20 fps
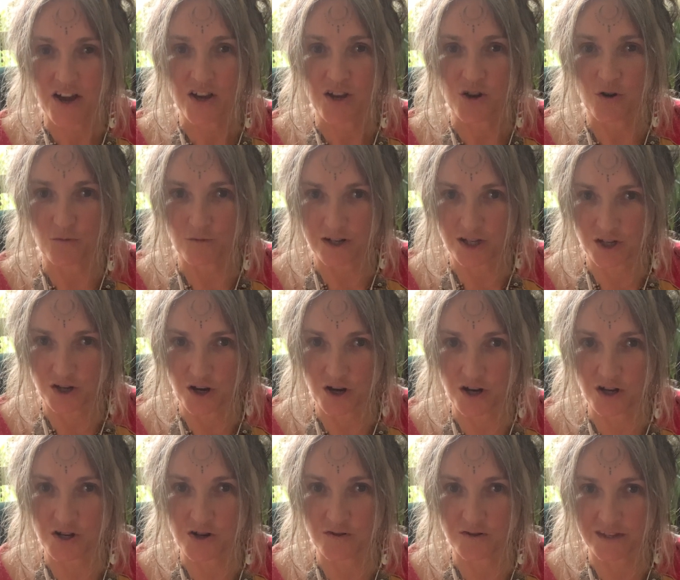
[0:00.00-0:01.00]
You
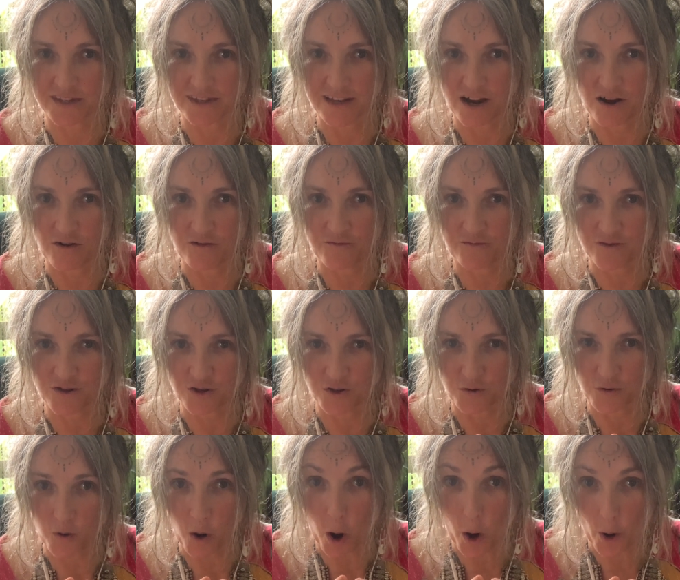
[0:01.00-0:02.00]
return yourself
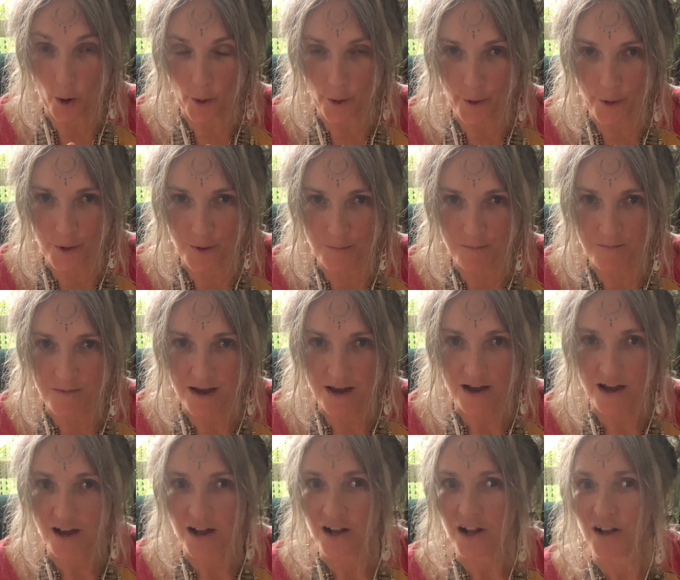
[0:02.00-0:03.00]
to home,
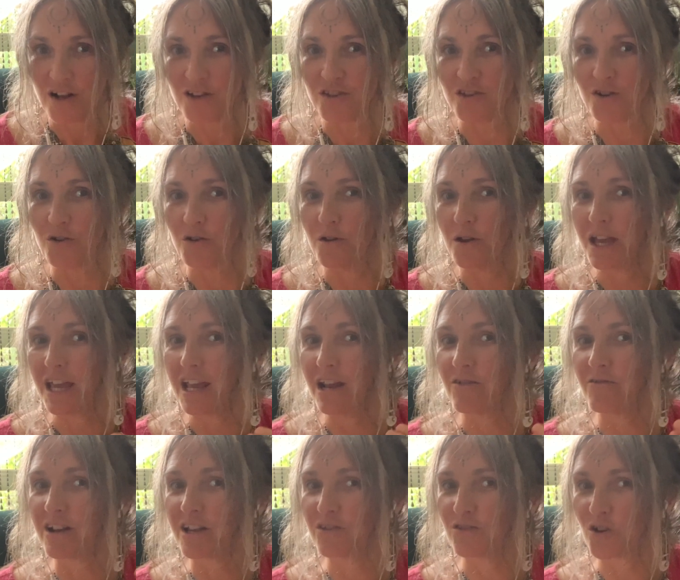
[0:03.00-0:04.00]
to
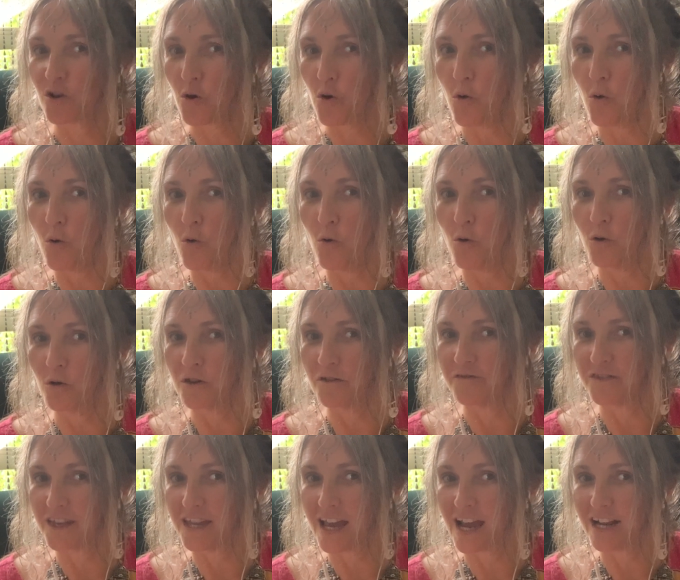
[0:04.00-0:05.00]
hearing the call
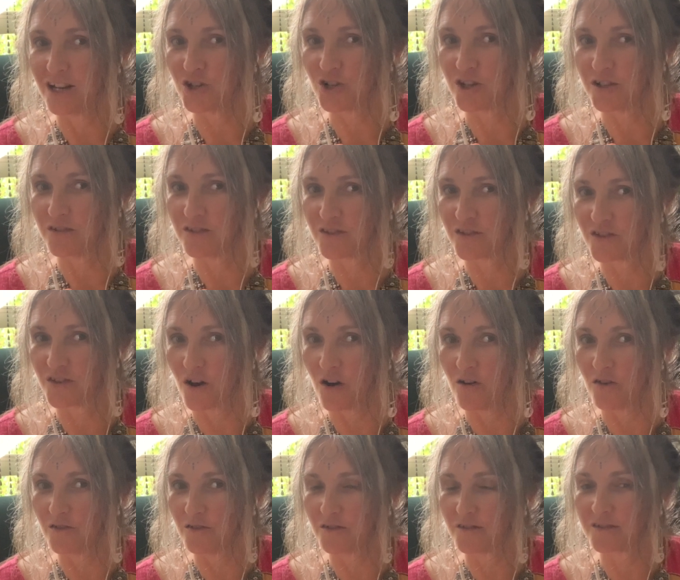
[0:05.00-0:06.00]
of the ancient
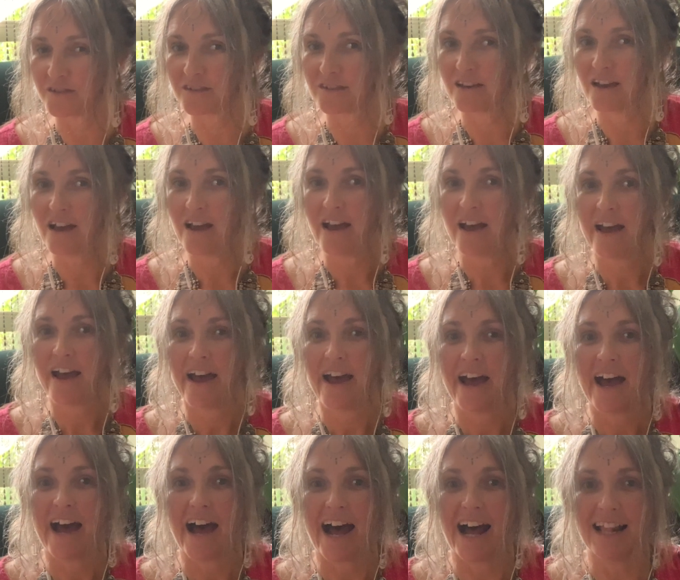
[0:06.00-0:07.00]
songs,
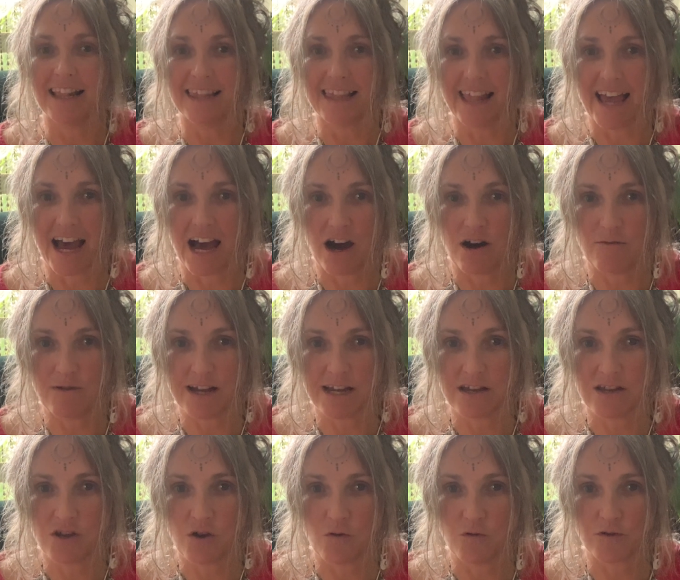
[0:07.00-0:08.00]

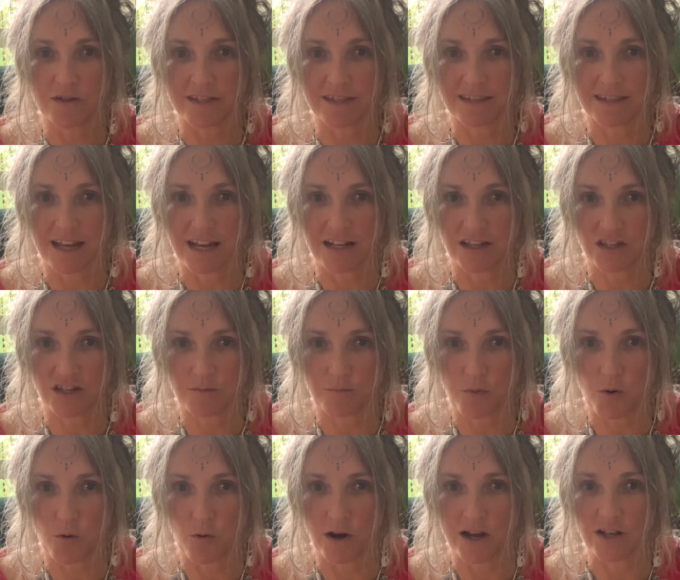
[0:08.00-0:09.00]
allowing your center
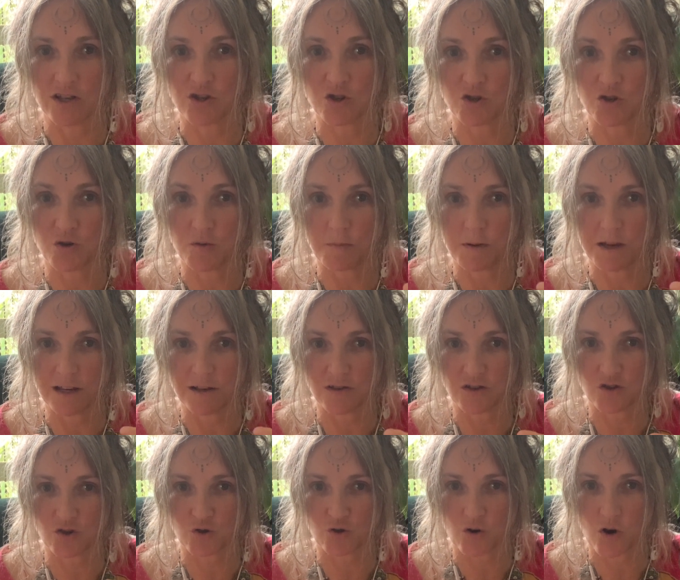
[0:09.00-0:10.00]
point to be
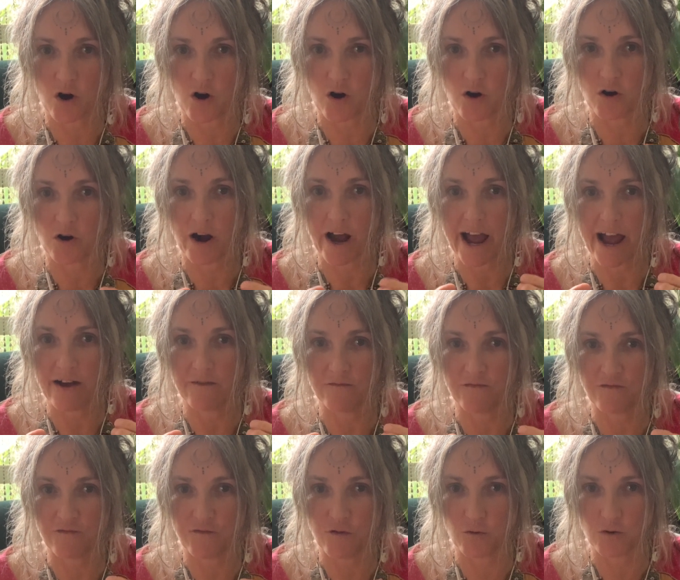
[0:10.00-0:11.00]
strong and
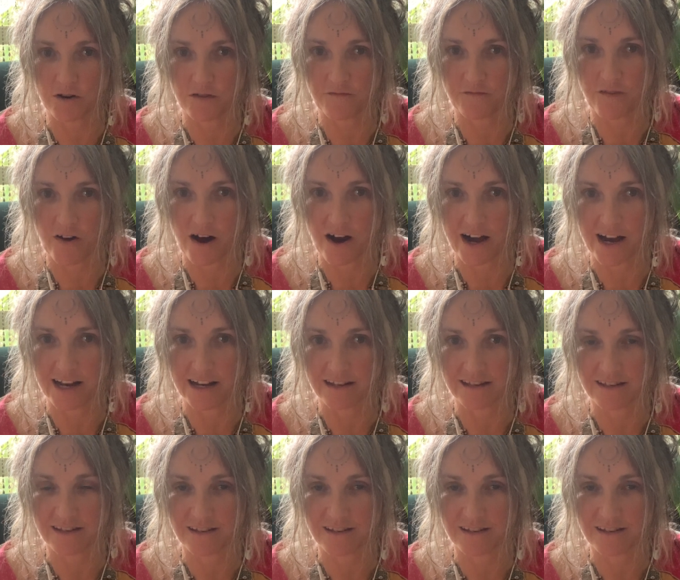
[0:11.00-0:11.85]
fortified.